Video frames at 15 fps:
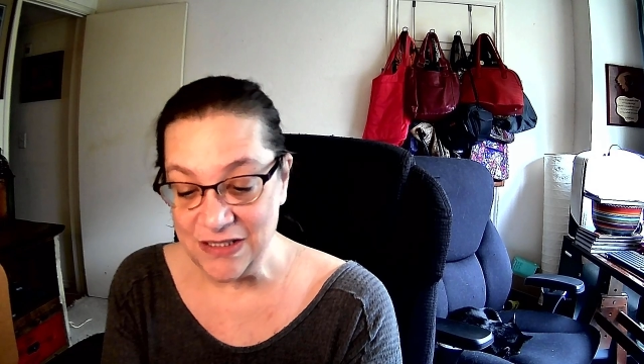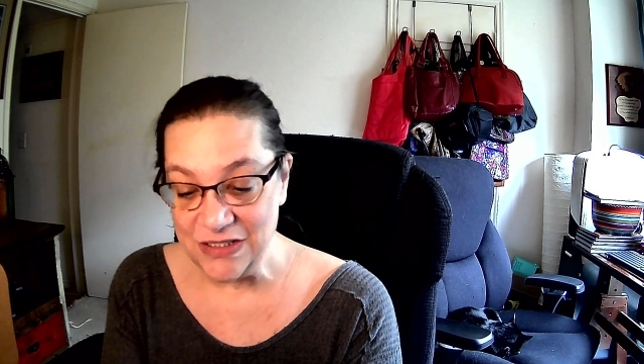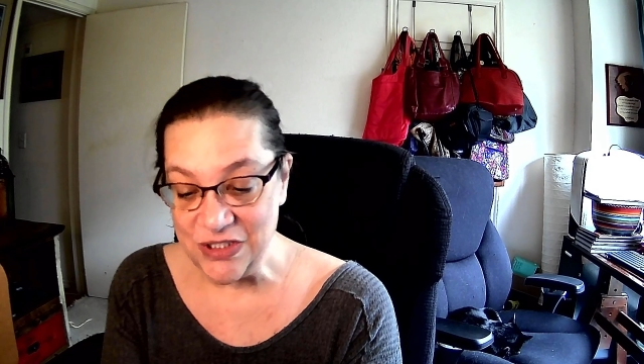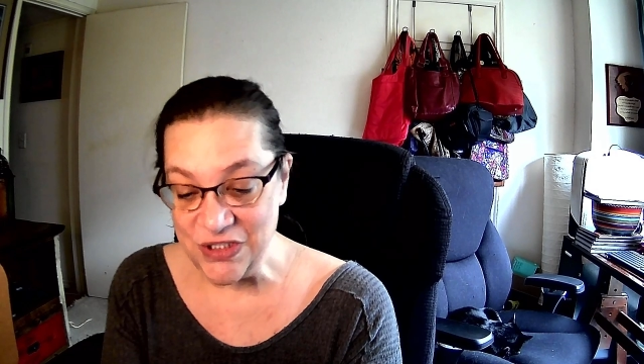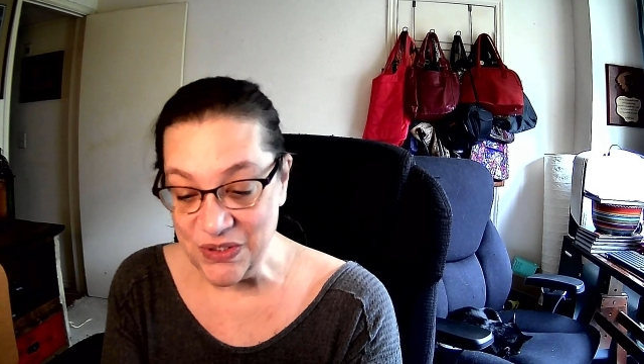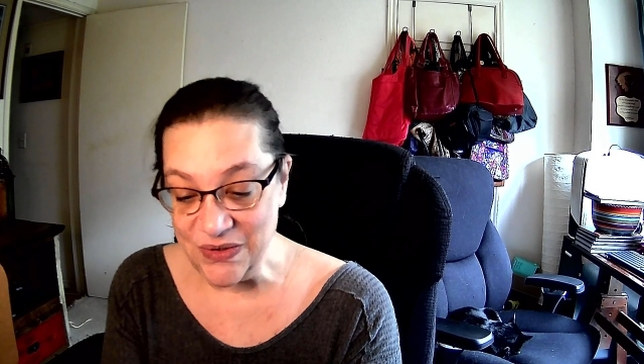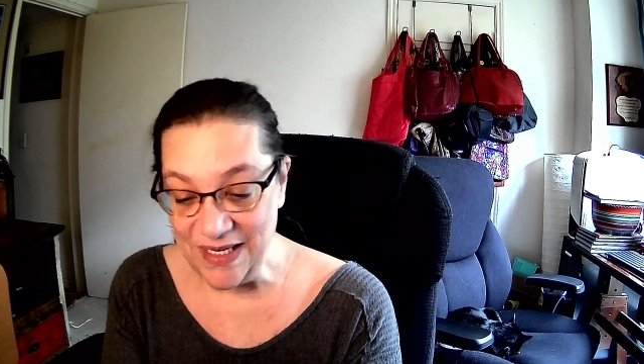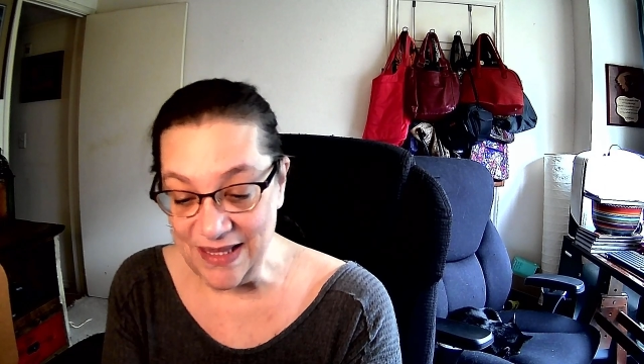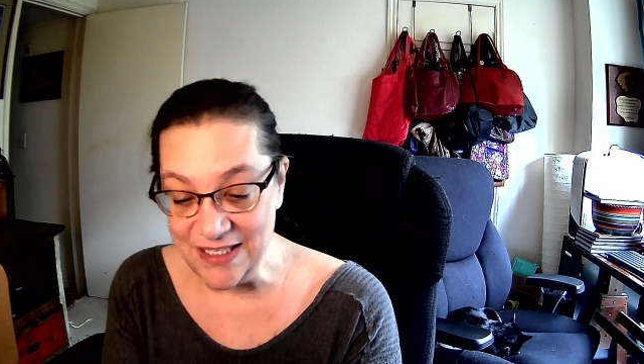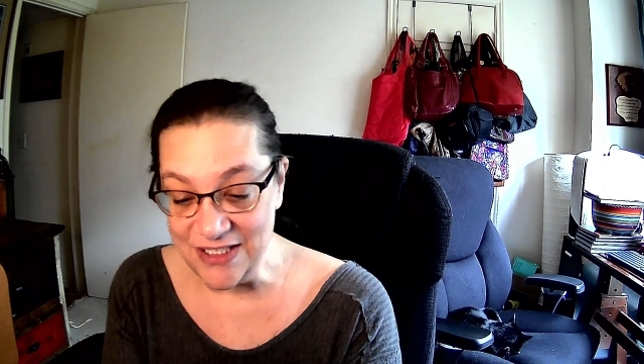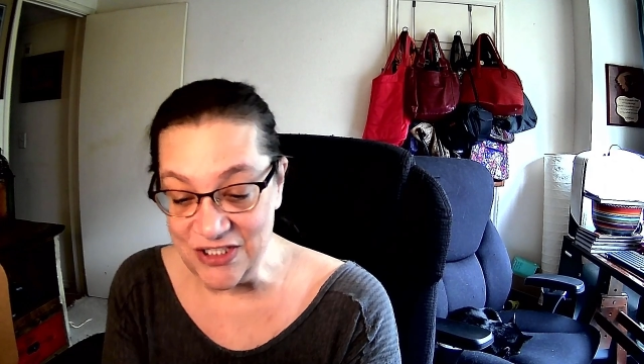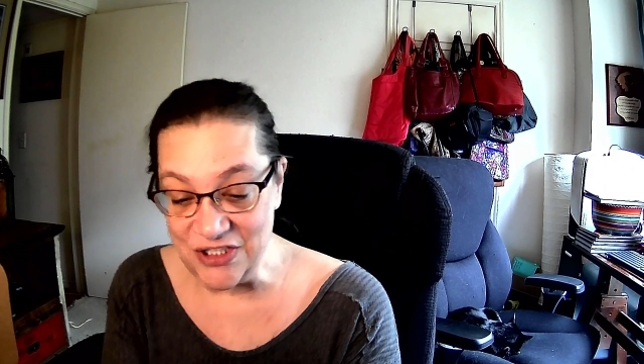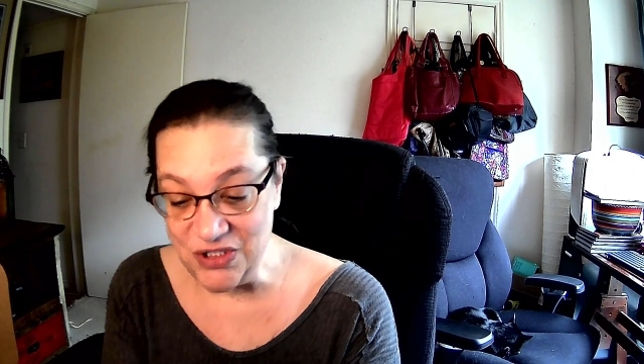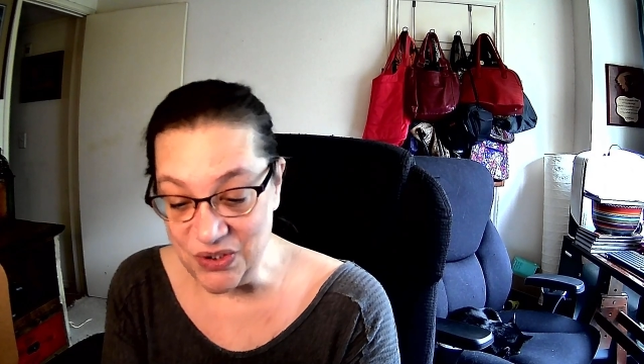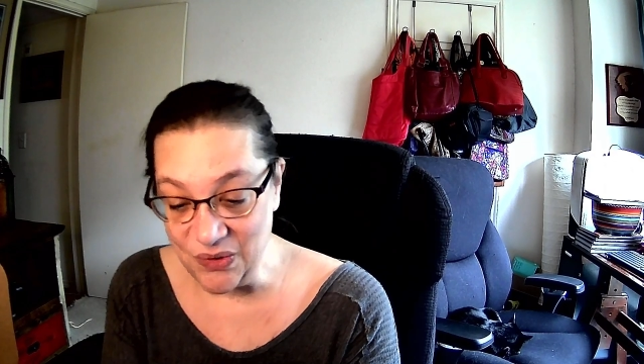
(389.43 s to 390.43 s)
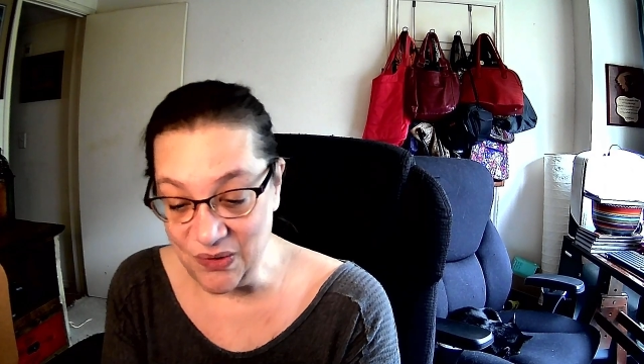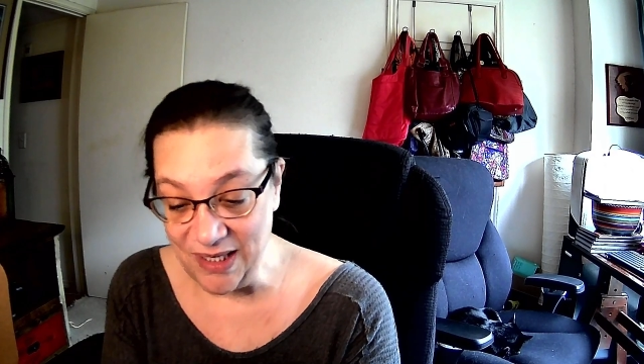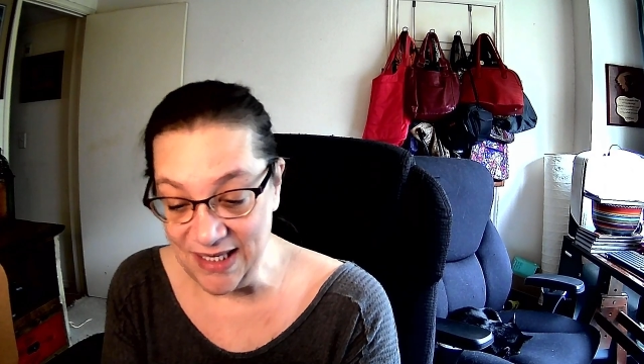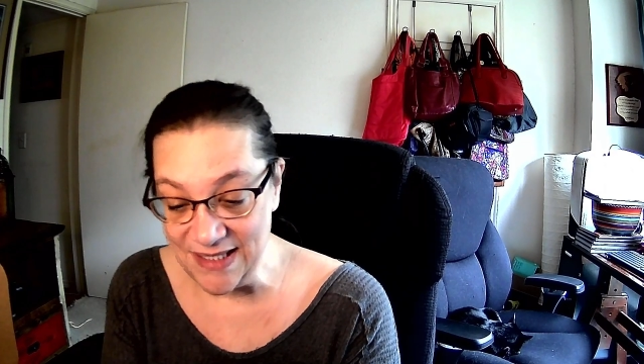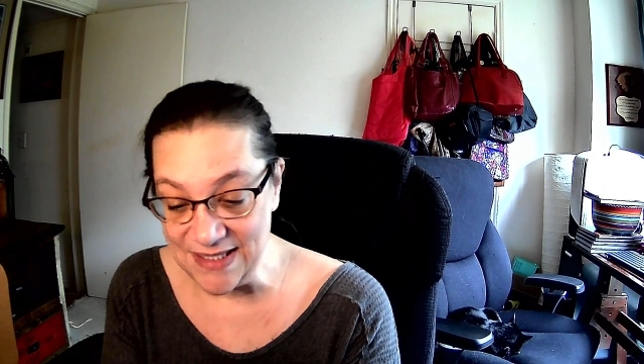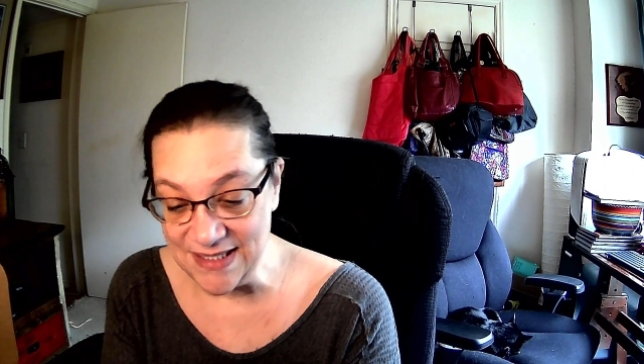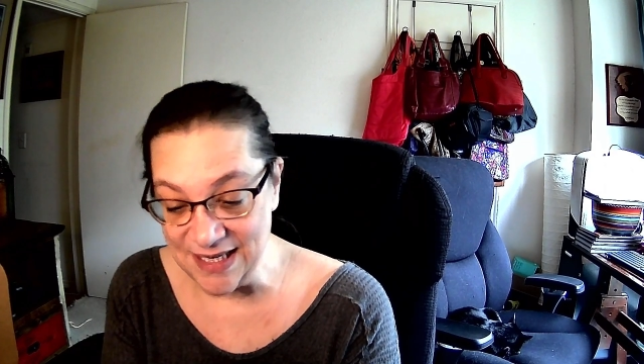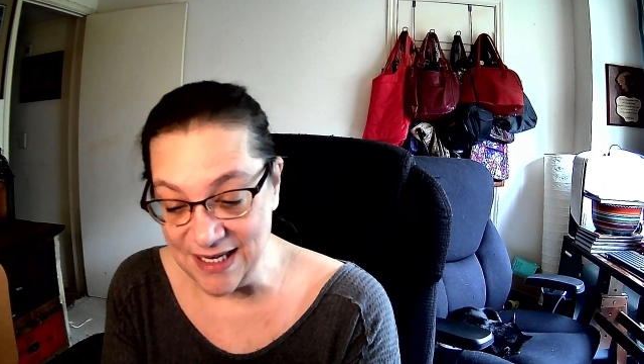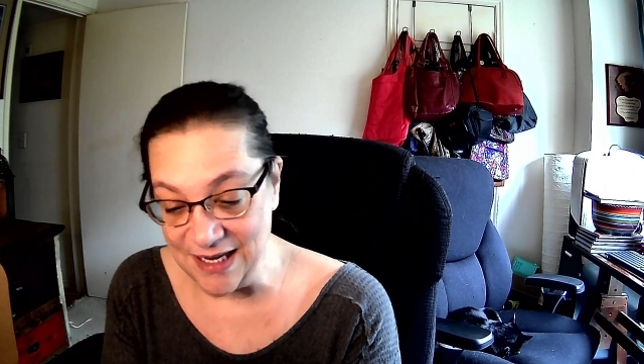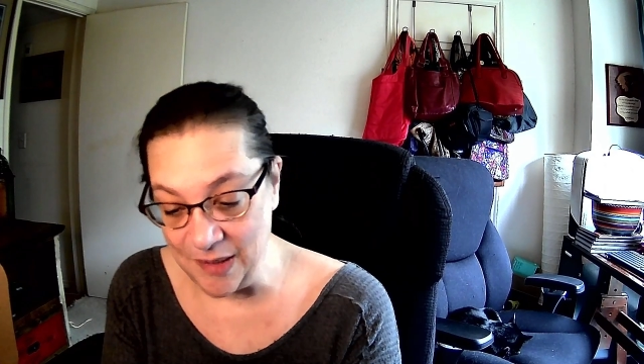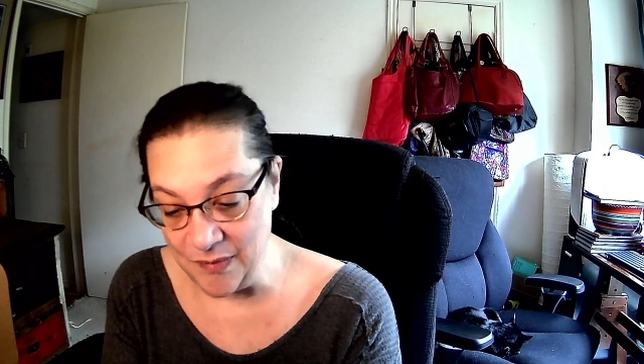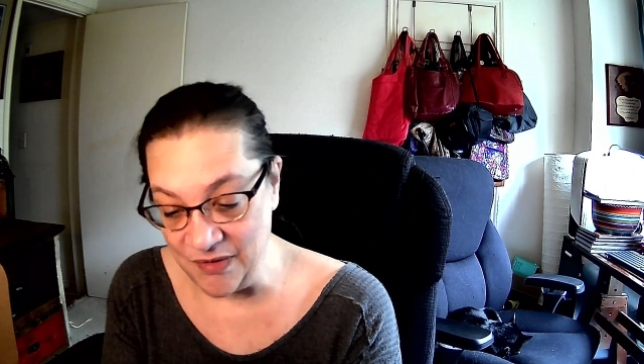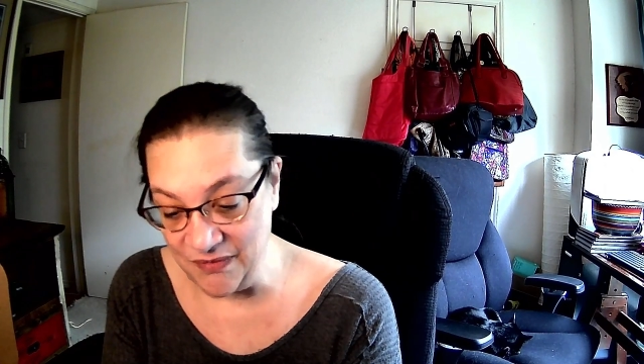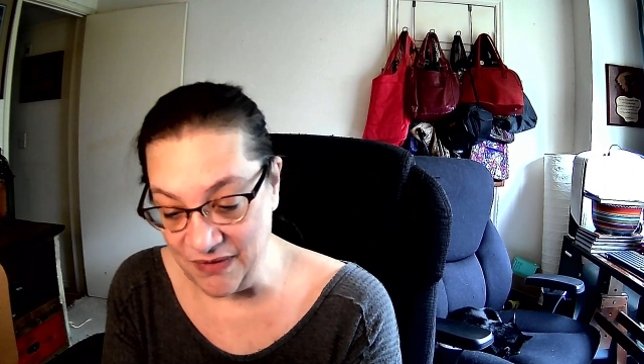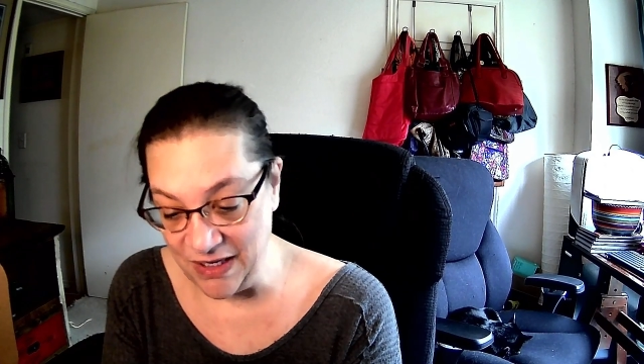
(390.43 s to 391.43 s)
during this joyous time
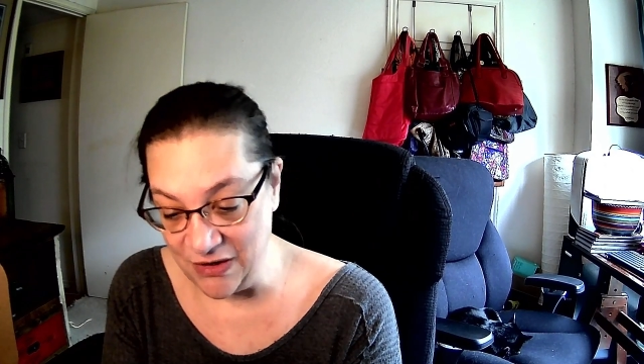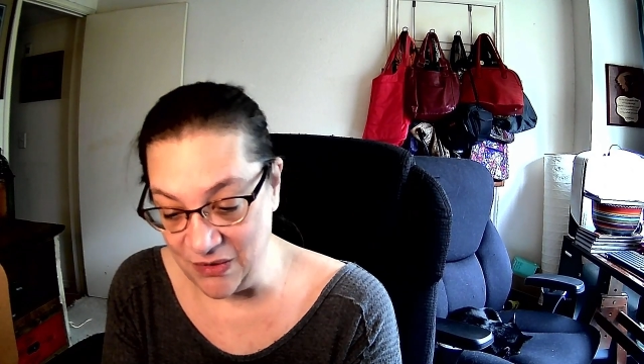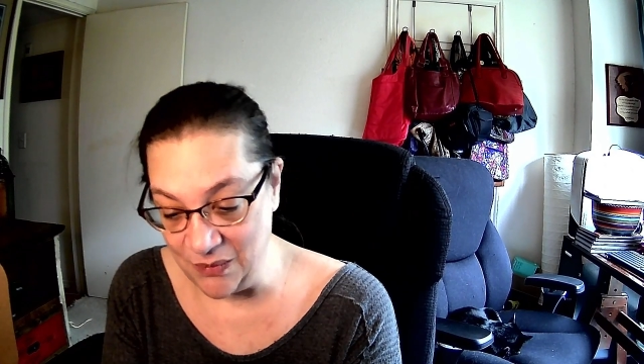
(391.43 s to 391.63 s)
of year,